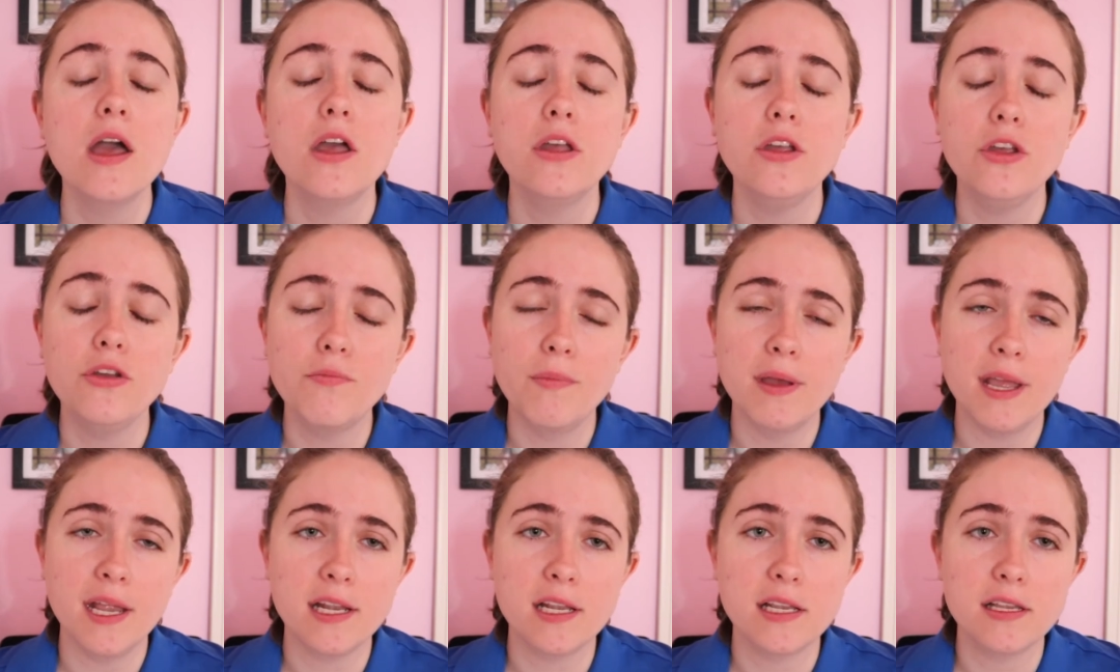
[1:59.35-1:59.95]
you
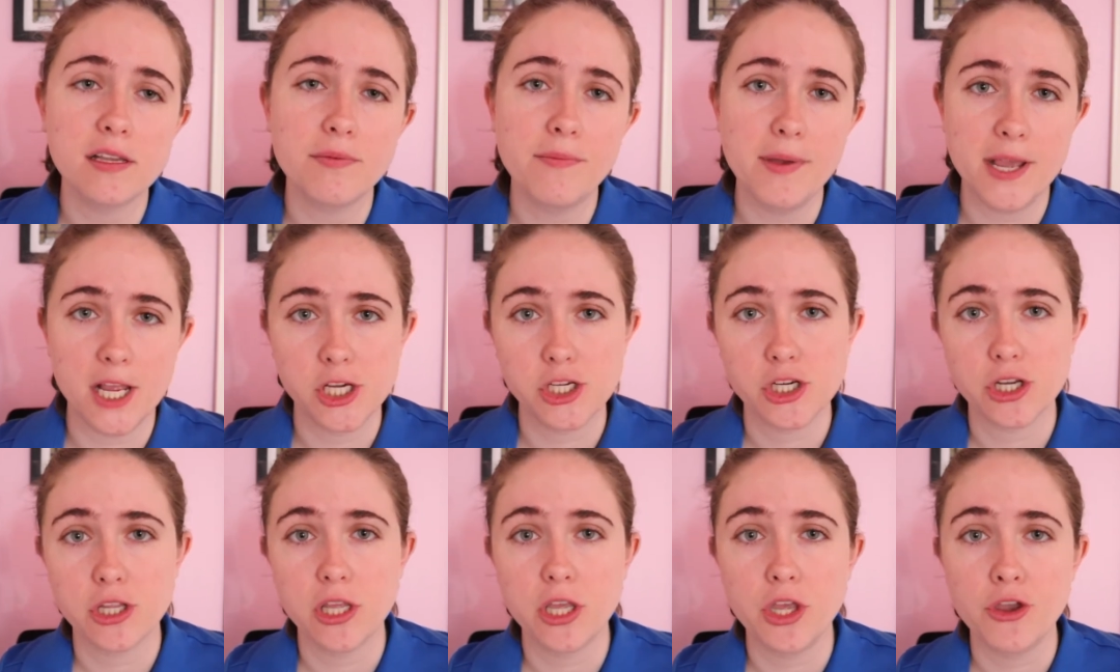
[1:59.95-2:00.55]
need to
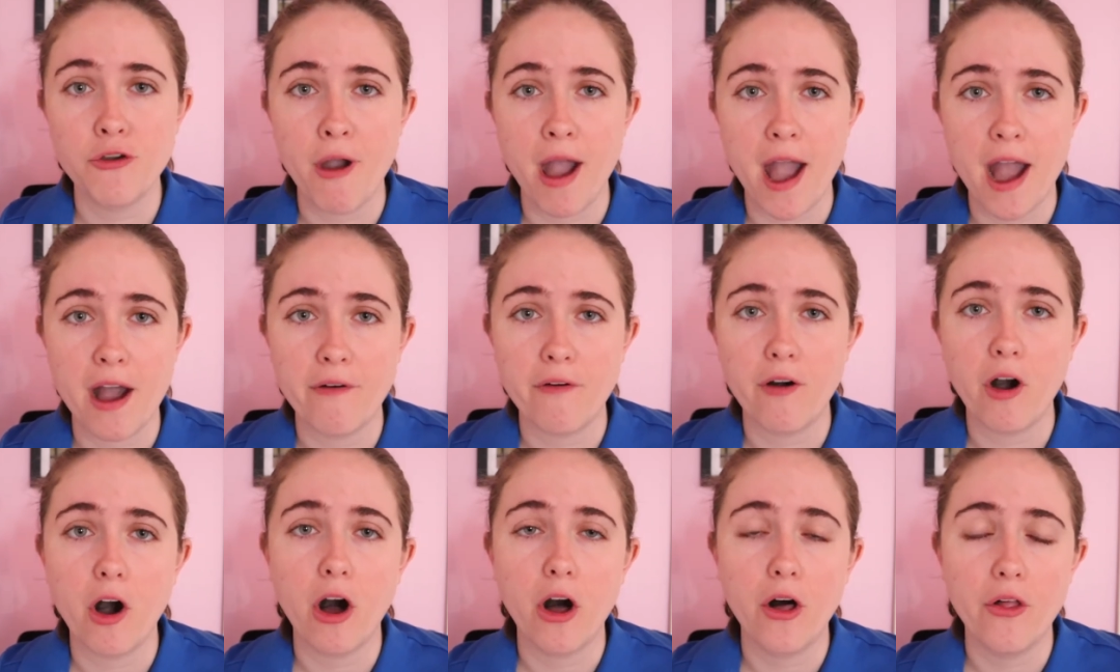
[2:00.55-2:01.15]
make sure that you
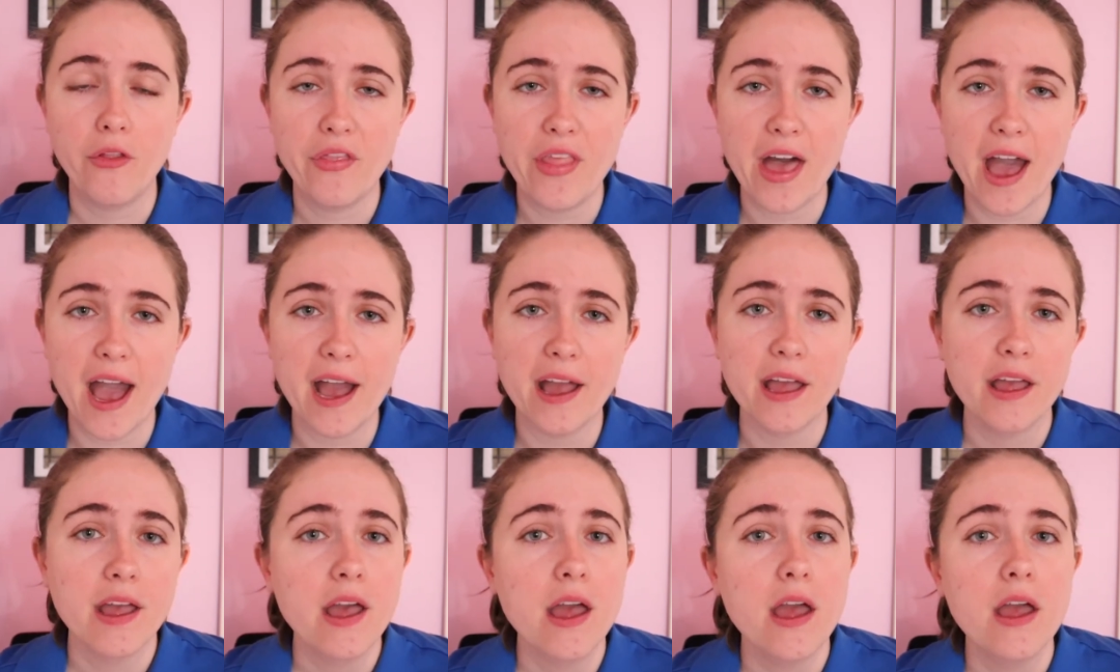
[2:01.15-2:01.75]
have all
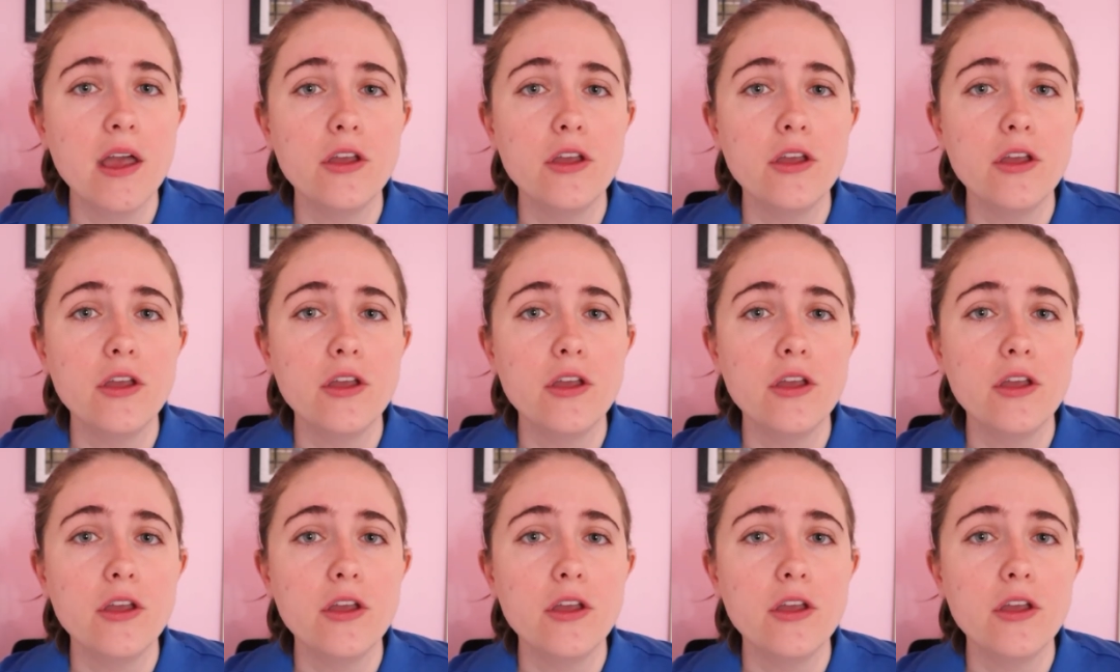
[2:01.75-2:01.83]
that.